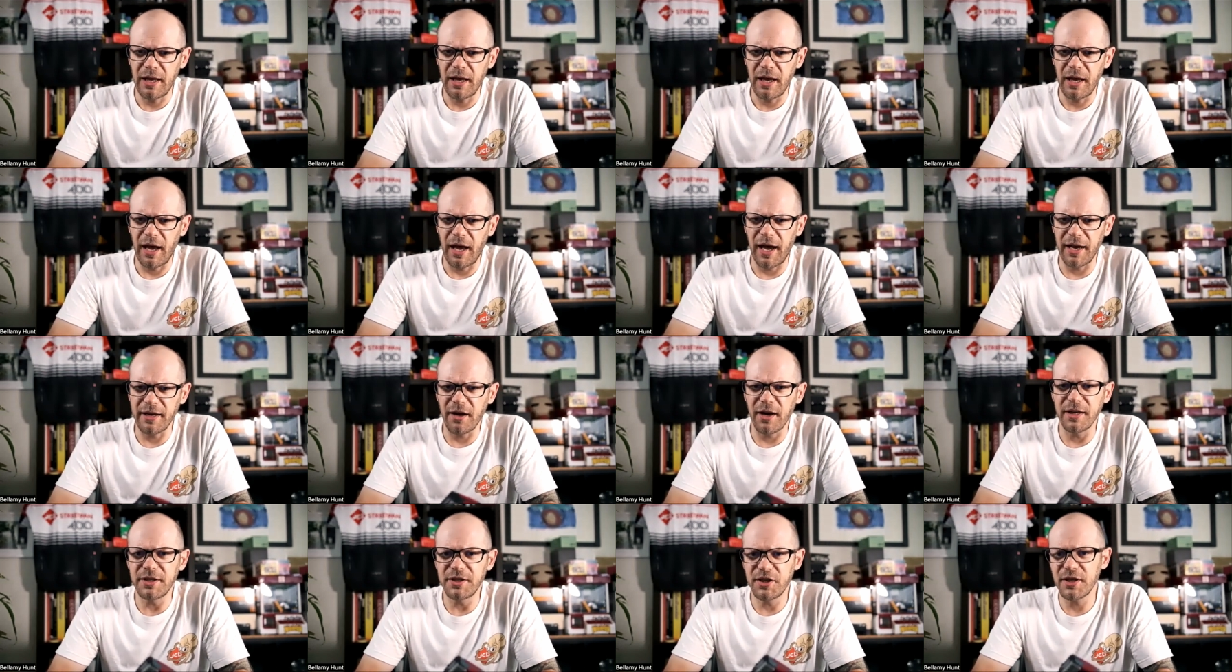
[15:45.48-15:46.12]

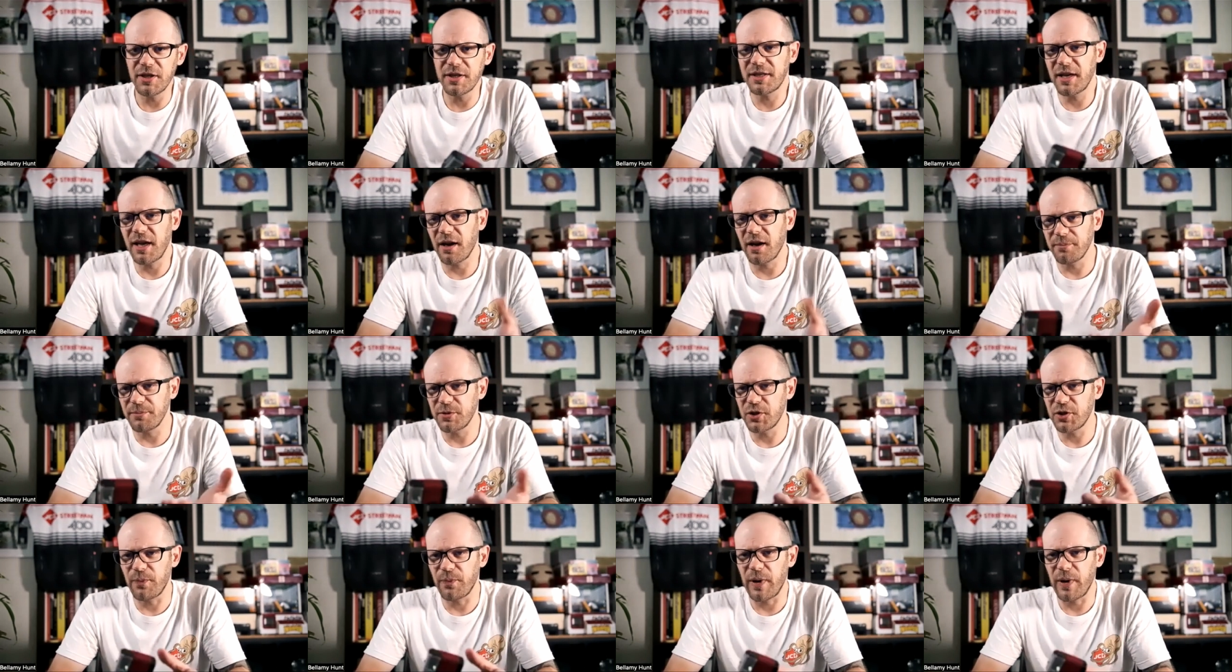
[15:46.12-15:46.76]
and I just set
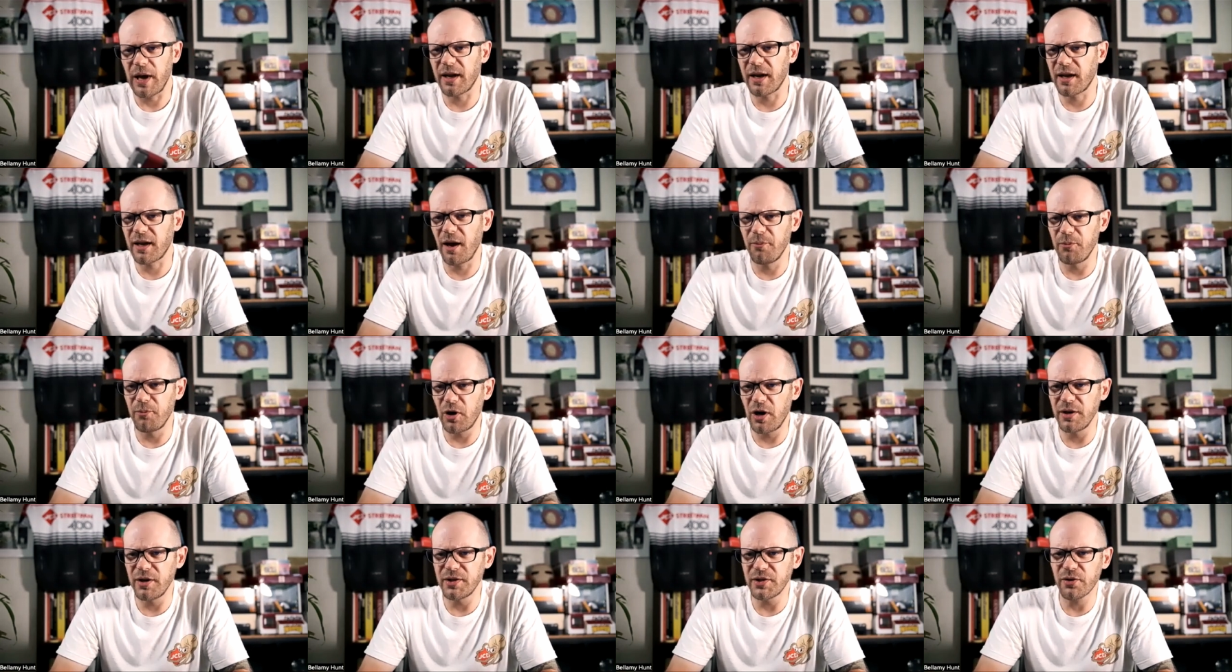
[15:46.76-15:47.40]
up Japan
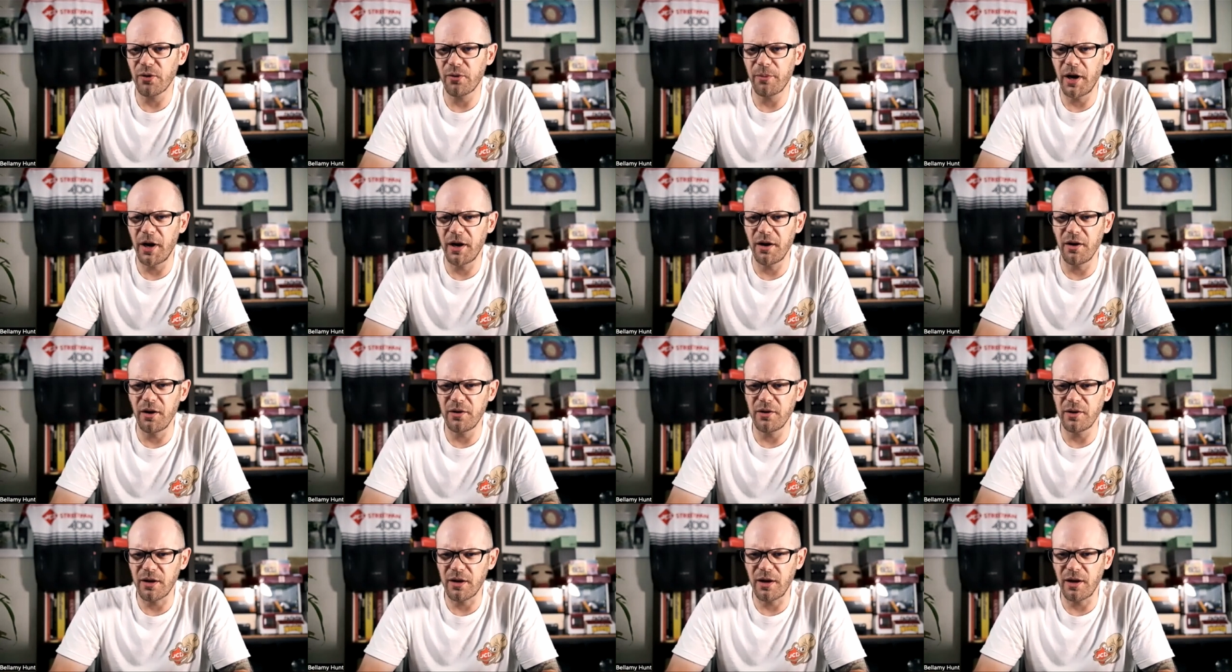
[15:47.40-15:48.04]
Camera Hunter on my
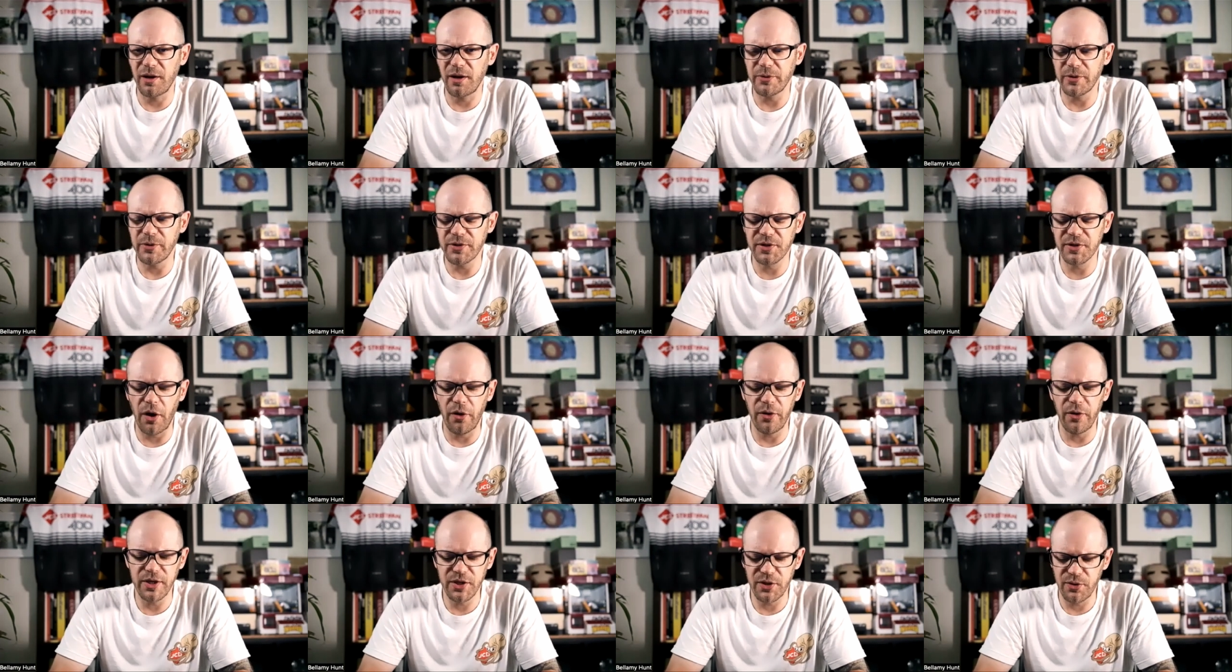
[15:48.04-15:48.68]
own, and I was
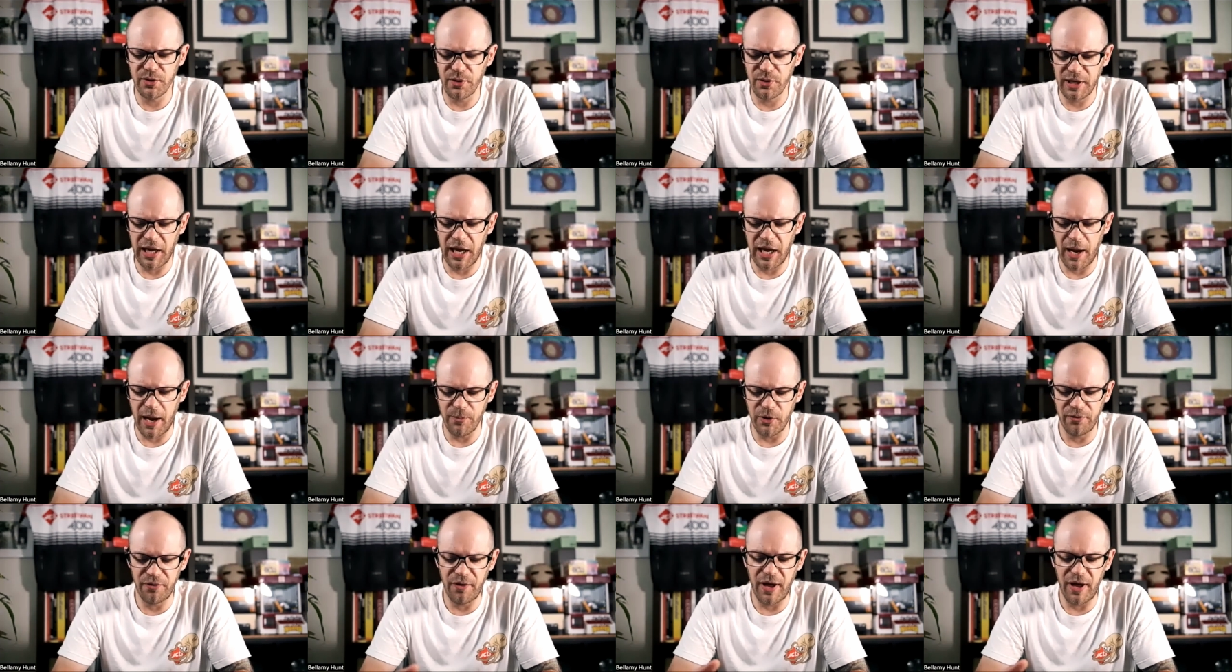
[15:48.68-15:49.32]
going to a
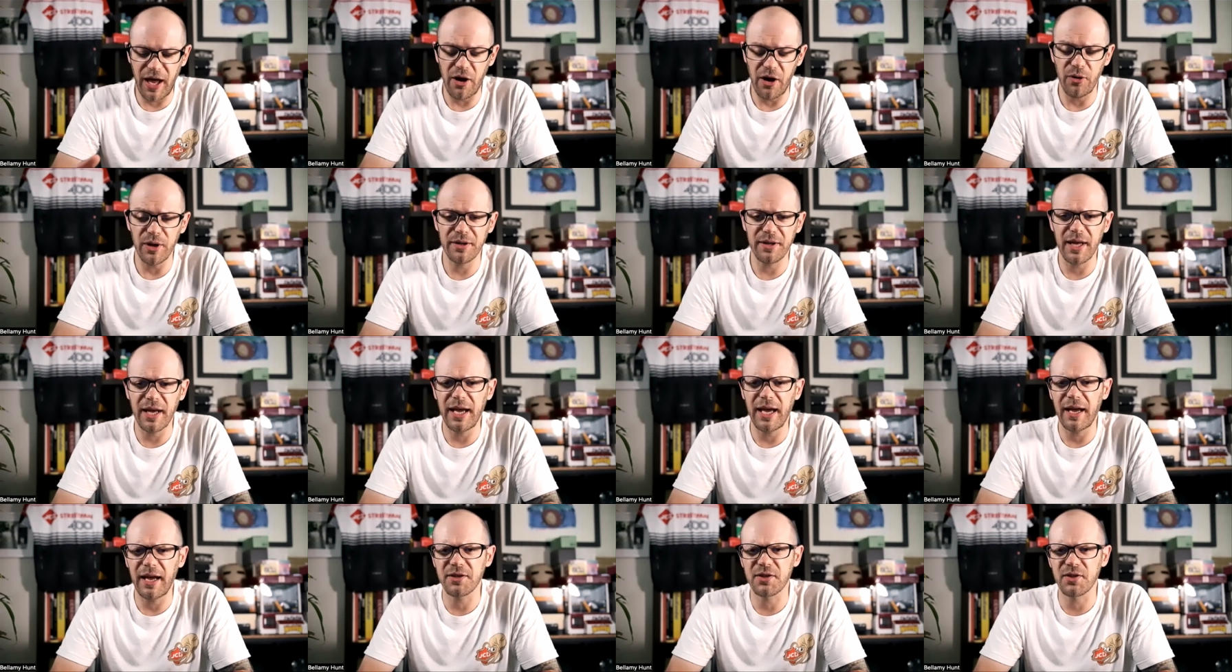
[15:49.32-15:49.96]
camera fair, and
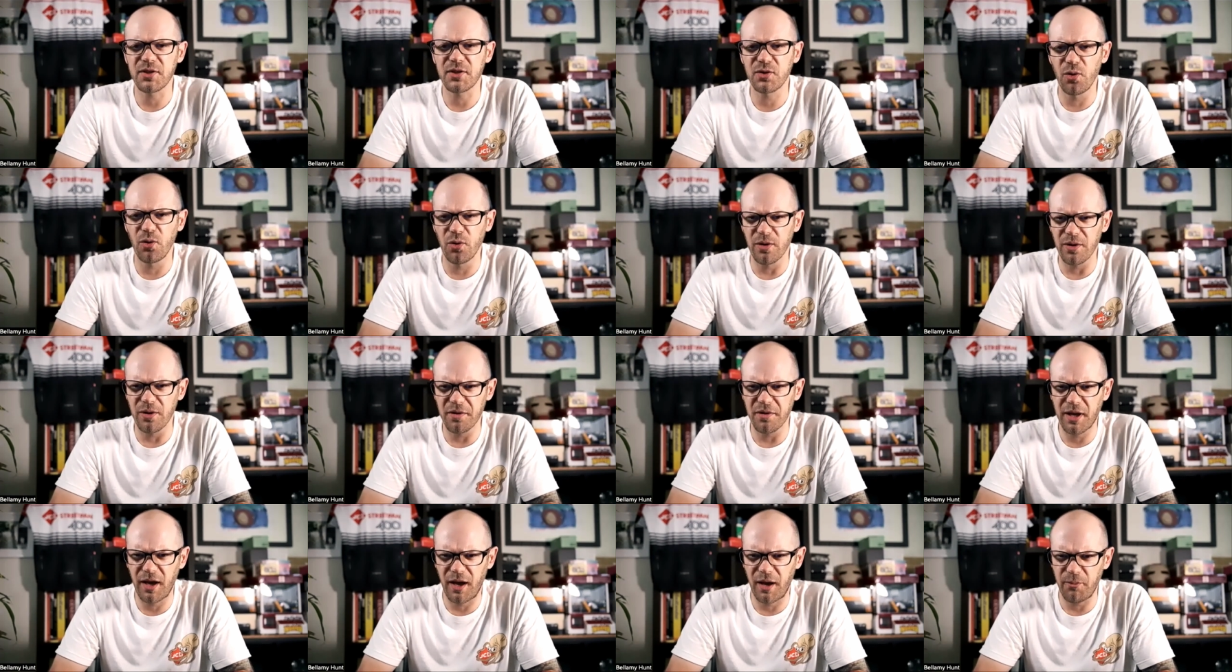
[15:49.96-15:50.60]
they had a stall
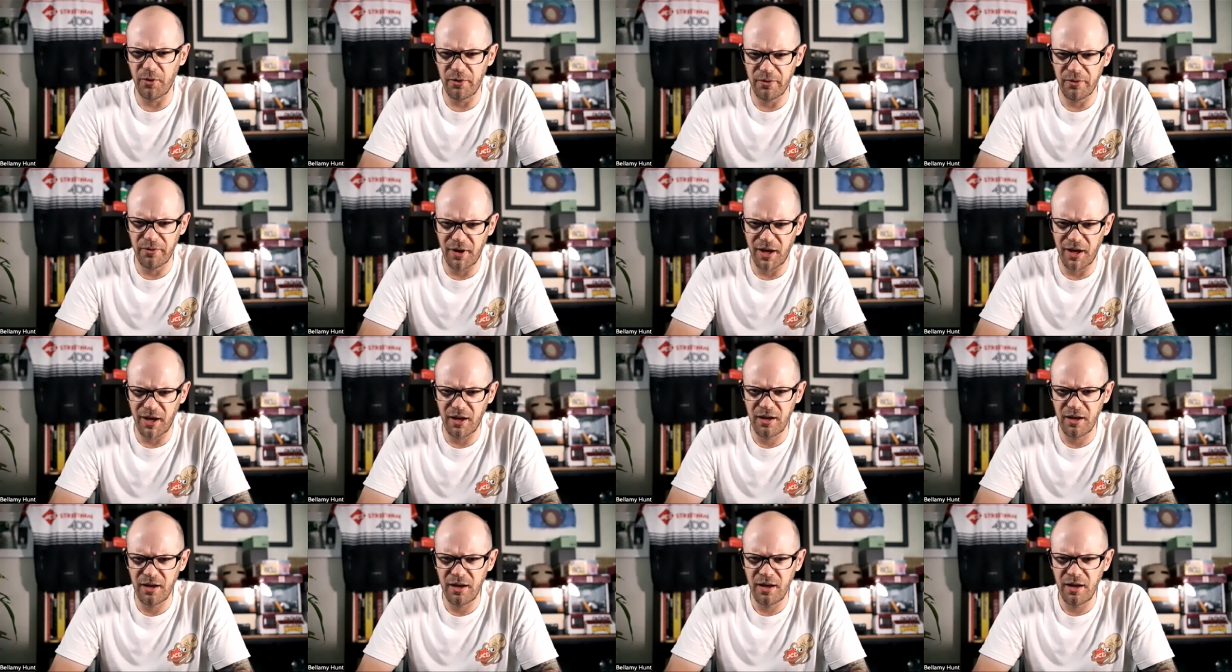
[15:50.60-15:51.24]
at the camera
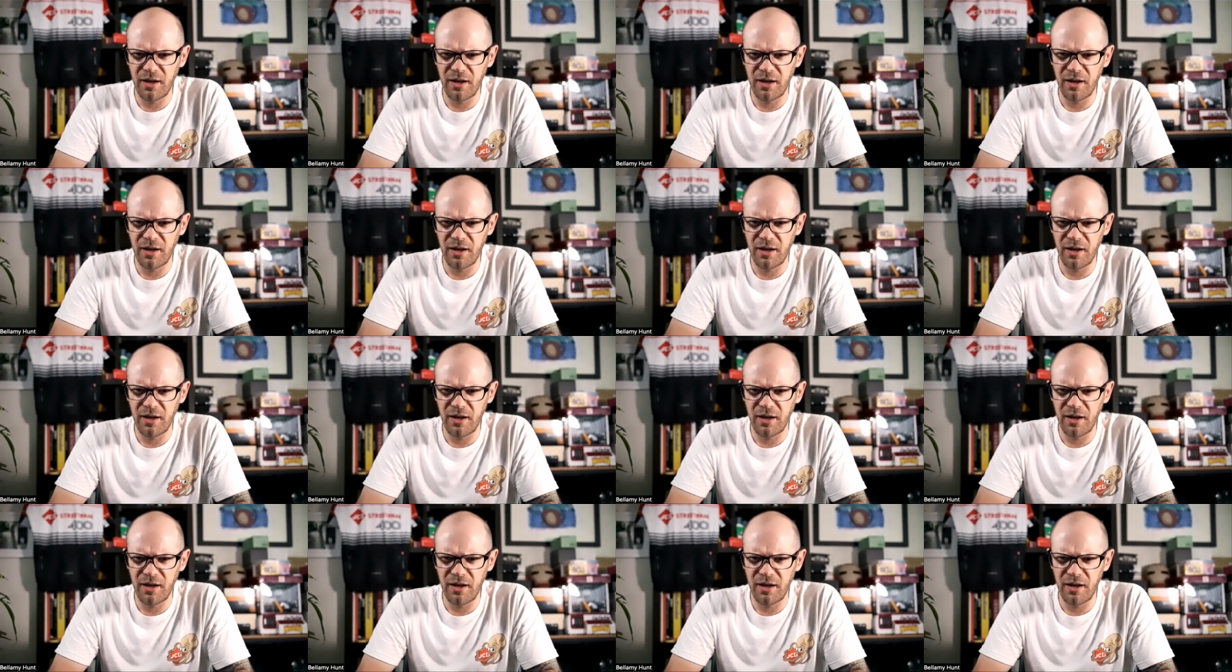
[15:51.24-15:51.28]
fair,